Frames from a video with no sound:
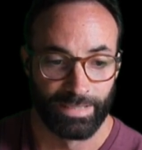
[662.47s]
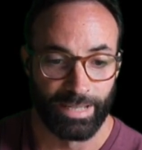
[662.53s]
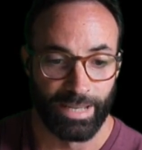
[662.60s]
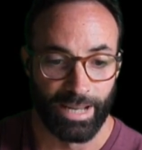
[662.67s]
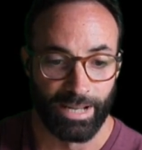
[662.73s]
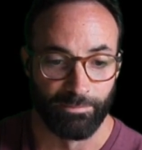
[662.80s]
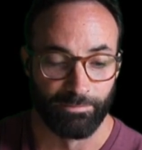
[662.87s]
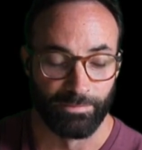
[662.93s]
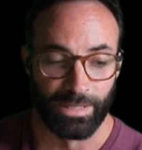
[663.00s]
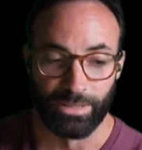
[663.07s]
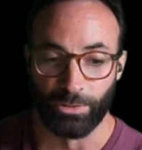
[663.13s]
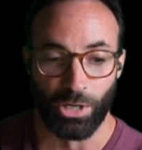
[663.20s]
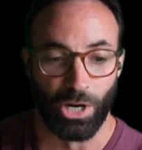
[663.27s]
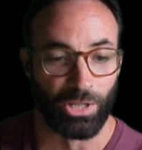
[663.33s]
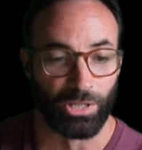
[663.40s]
Yeah,
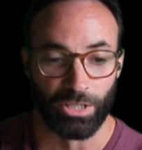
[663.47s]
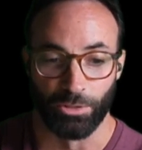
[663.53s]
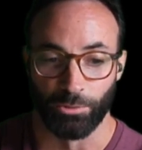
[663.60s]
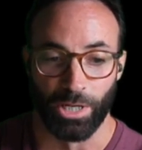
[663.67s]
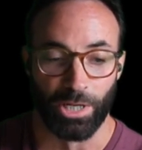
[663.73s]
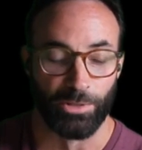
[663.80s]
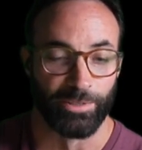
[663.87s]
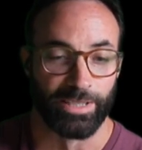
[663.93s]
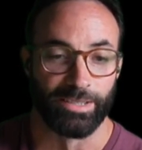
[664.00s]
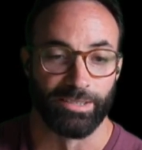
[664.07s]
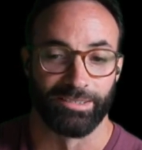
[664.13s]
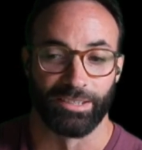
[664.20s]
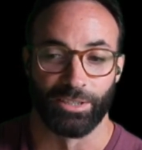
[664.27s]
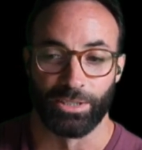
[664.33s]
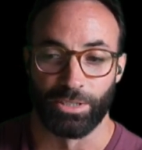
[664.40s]
and they're all interwoven,
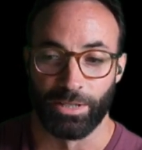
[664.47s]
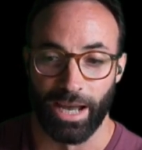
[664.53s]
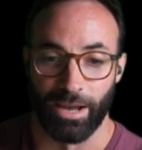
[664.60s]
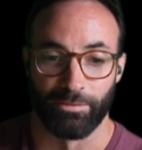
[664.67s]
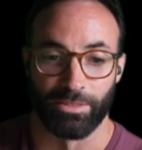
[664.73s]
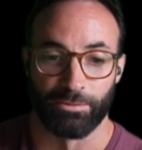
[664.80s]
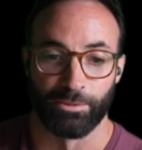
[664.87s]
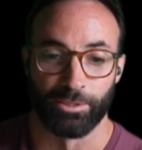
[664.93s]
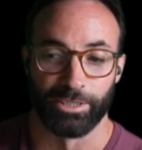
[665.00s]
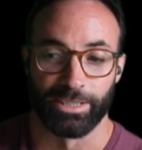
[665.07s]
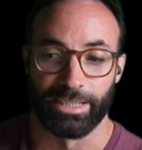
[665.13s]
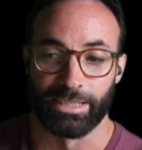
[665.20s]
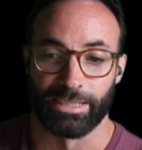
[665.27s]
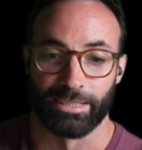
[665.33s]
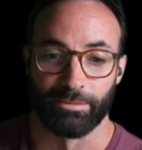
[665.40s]
so you have to
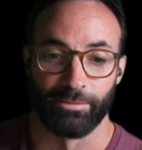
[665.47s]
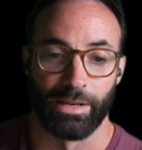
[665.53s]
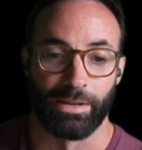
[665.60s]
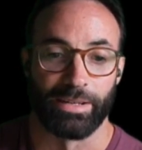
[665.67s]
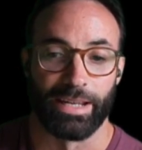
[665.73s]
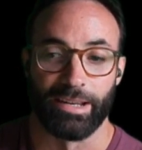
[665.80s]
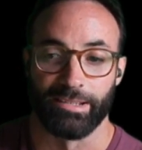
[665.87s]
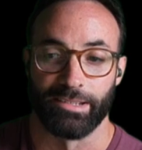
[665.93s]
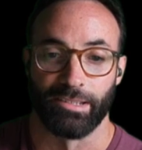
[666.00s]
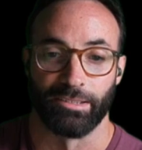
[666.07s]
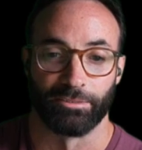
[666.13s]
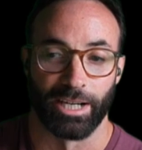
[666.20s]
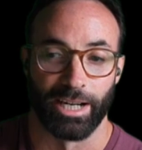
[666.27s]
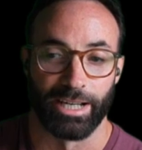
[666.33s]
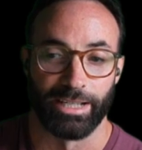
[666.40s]
really get the
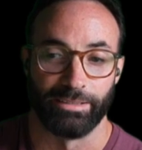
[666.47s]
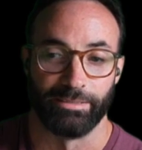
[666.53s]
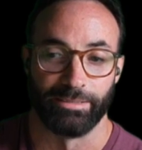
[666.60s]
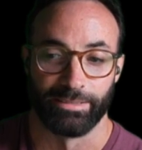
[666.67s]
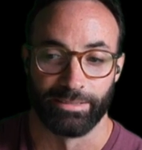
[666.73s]
foundations right,